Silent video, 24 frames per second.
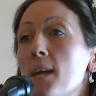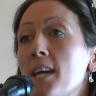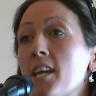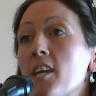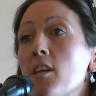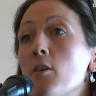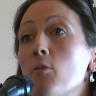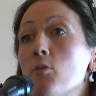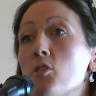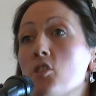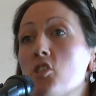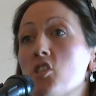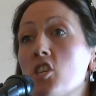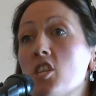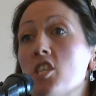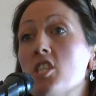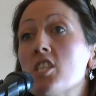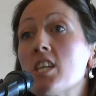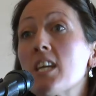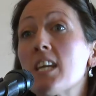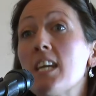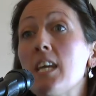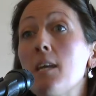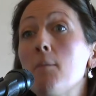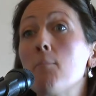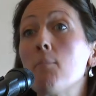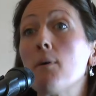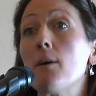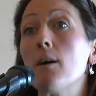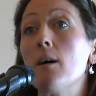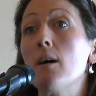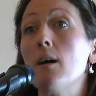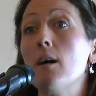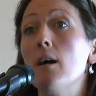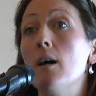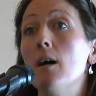being used just to keep
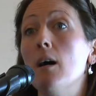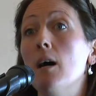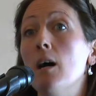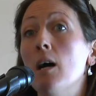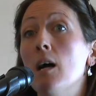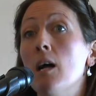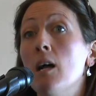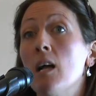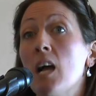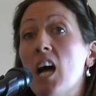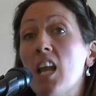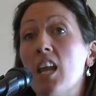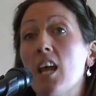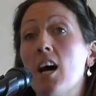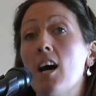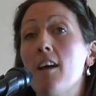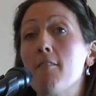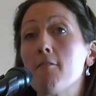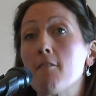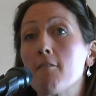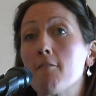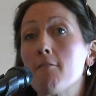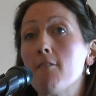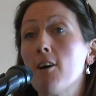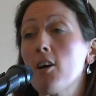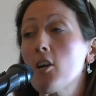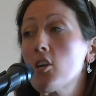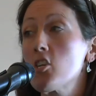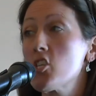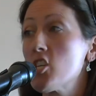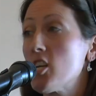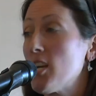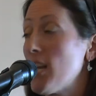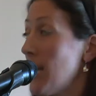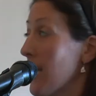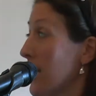her alive and
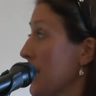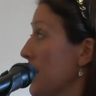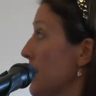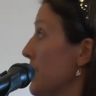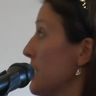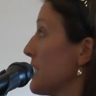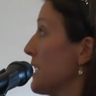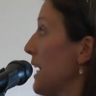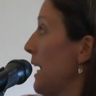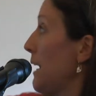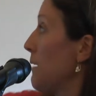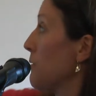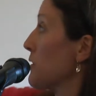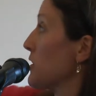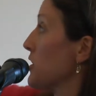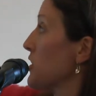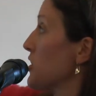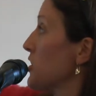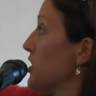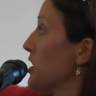functioning, down to